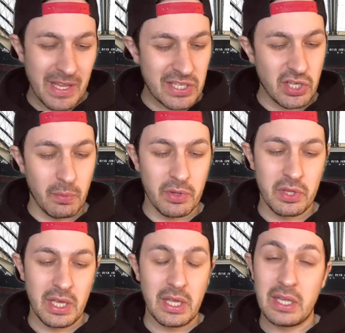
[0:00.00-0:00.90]
It's not
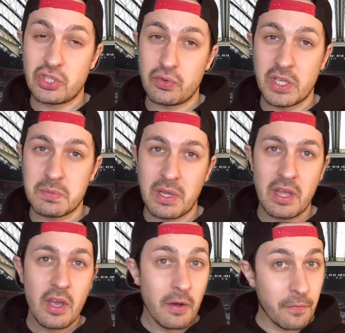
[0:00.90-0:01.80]
one that intrigues
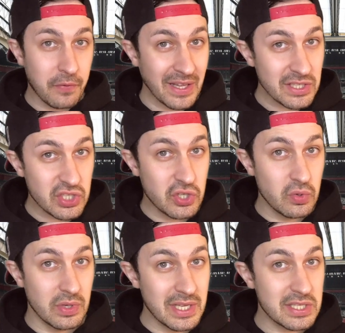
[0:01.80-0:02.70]
me. France,
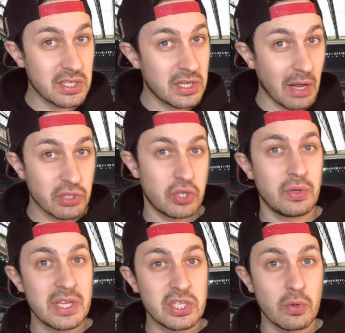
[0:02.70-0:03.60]
Tunisia. Now,
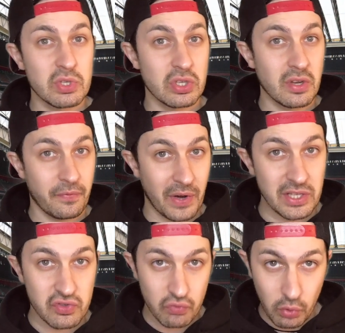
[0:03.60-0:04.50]
Tunisia was under
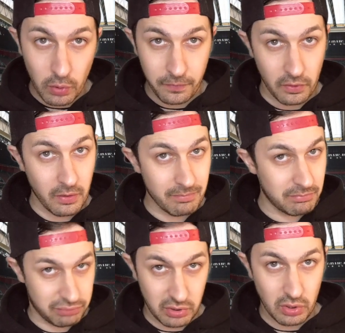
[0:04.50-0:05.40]
France rule for,
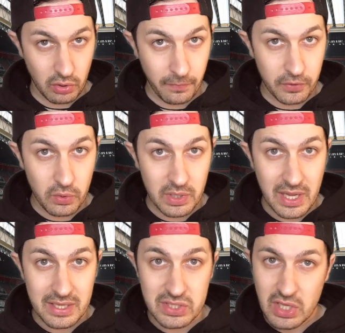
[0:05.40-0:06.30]
a few
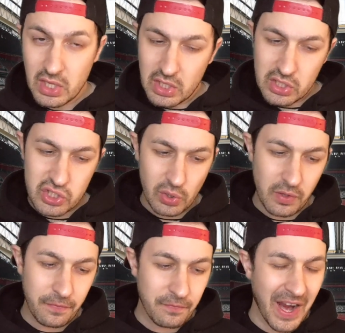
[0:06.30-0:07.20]
years. So
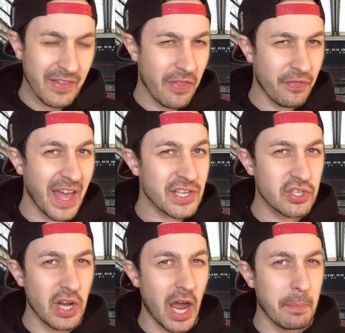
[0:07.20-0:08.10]
the fact that that's
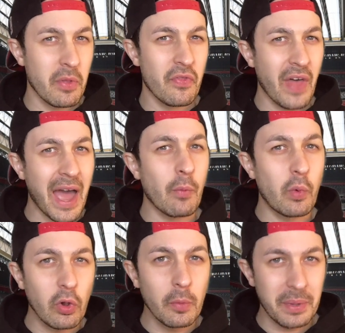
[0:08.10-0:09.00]
going to happen, that
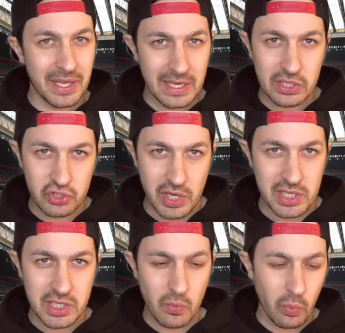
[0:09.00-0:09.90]
will be an
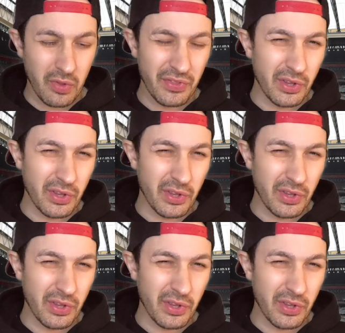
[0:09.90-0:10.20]
interesting one.